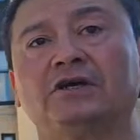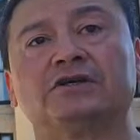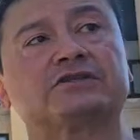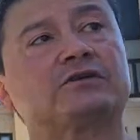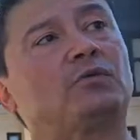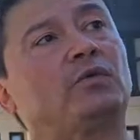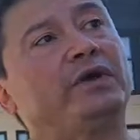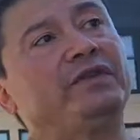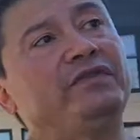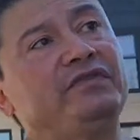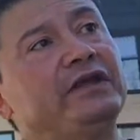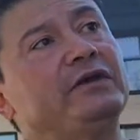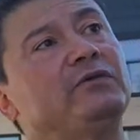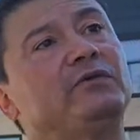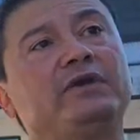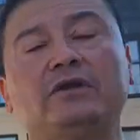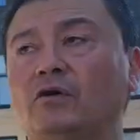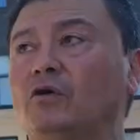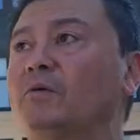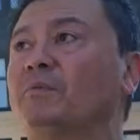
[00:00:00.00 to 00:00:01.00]
So one thing
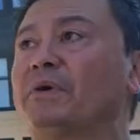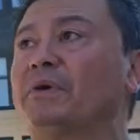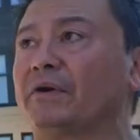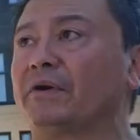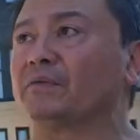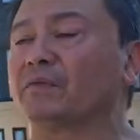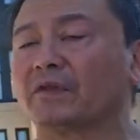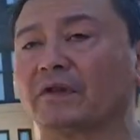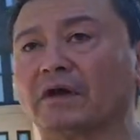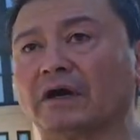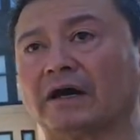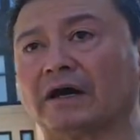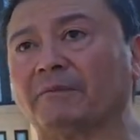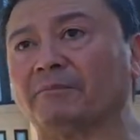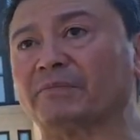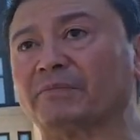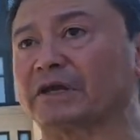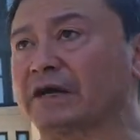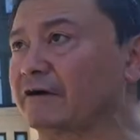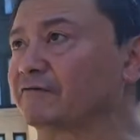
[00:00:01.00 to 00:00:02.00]
we know about
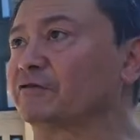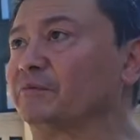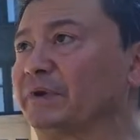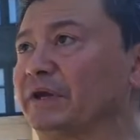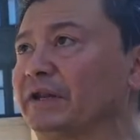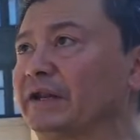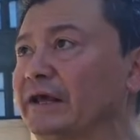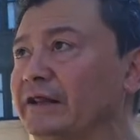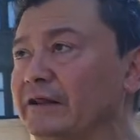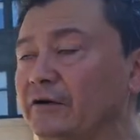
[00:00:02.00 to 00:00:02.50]
government,